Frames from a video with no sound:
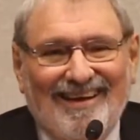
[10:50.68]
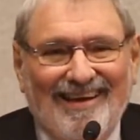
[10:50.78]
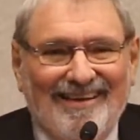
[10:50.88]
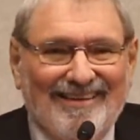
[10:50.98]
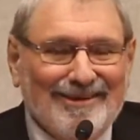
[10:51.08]

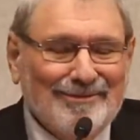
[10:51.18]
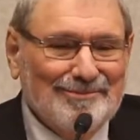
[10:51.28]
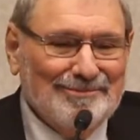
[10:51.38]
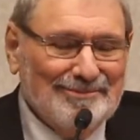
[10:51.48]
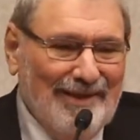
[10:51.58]
And
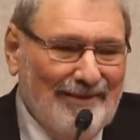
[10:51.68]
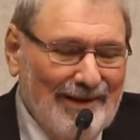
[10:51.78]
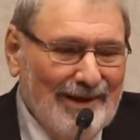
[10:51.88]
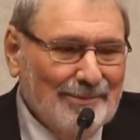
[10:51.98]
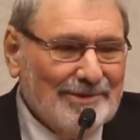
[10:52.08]

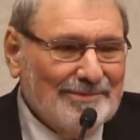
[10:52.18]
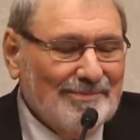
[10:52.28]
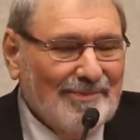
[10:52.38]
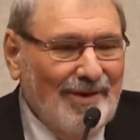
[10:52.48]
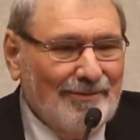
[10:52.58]
then I was
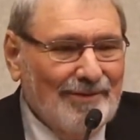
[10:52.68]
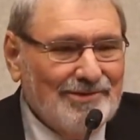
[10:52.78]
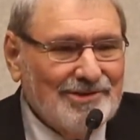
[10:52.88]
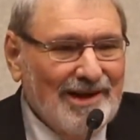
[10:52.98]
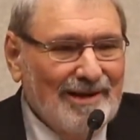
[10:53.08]
offered
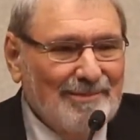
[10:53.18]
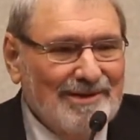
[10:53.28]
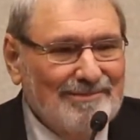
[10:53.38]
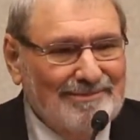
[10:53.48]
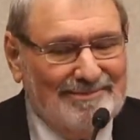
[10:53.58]
a job
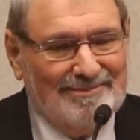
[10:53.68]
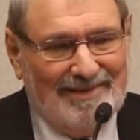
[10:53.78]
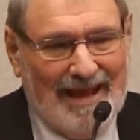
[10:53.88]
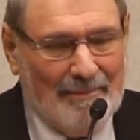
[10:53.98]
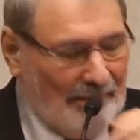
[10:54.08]
at
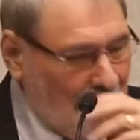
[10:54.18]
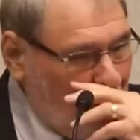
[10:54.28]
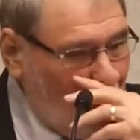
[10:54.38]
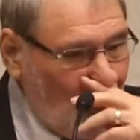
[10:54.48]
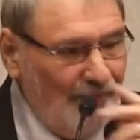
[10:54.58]
Abilene
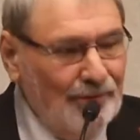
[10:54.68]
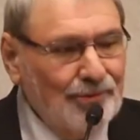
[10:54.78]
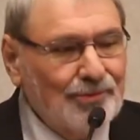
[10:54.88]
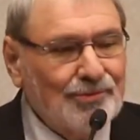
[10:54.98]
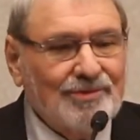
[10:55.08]
Reporter
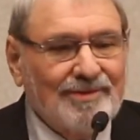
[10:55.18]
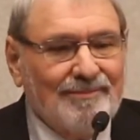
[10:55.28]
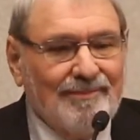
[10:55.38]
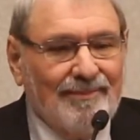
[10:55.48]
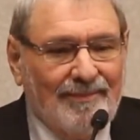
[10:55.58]
News.
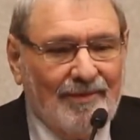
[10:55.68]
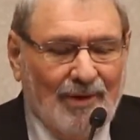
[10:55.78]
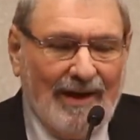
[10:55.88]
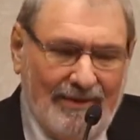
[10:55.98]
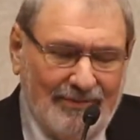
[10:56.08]

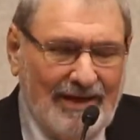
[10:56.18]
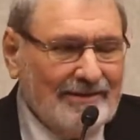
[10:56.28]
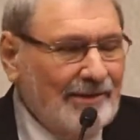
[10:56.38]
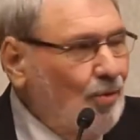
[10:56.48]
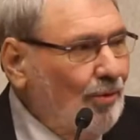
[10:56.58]
Well,
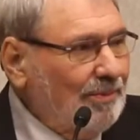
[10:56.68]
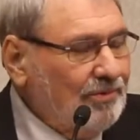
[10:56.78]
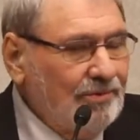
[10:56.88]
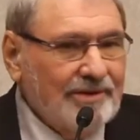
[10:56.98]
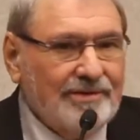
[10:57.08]
actually to
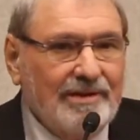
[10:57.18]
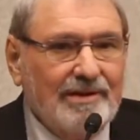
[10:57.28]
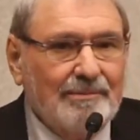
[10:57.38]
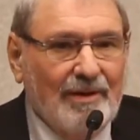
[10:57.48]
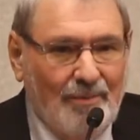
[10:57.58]
Corpus Christi,
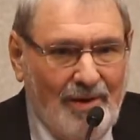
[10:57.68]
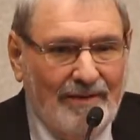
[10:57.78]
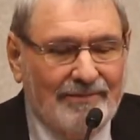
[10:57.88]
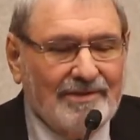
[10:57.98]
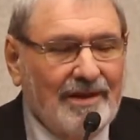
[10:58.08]
and my
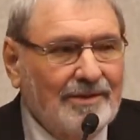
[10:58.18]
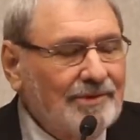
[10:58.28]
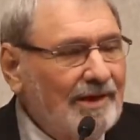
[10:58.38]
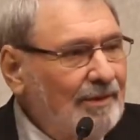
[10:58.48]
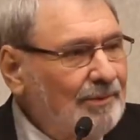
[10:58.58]
wife,
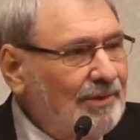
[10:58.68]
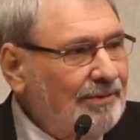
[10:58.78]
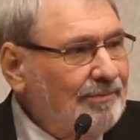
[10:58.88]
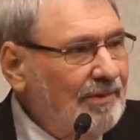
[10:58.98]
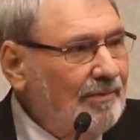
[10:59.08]
Sandra, and I were going
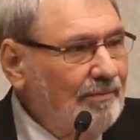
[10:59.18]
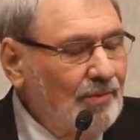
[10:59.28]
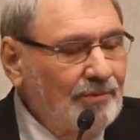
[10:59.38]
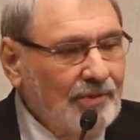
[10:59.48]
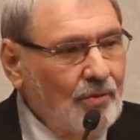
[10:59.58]
to
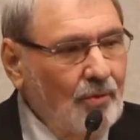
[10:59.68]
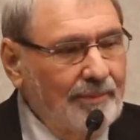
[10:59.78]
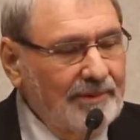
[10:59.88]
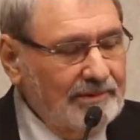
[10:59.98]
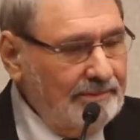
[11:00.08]
move to
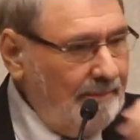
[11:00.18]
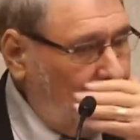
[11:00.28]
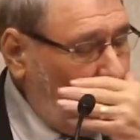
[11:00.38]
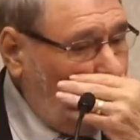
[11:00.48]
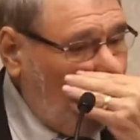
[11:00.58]
Corpus.
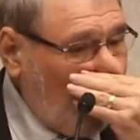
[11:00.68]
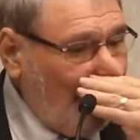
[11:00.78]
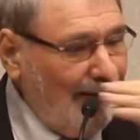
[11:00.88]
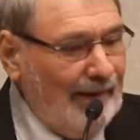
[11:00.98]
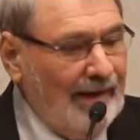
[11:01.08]

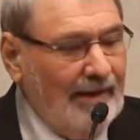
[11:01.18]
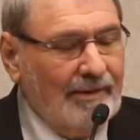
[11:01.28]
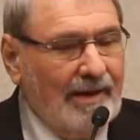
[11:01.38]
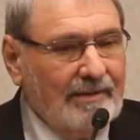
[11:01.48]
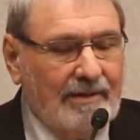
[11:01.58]
And I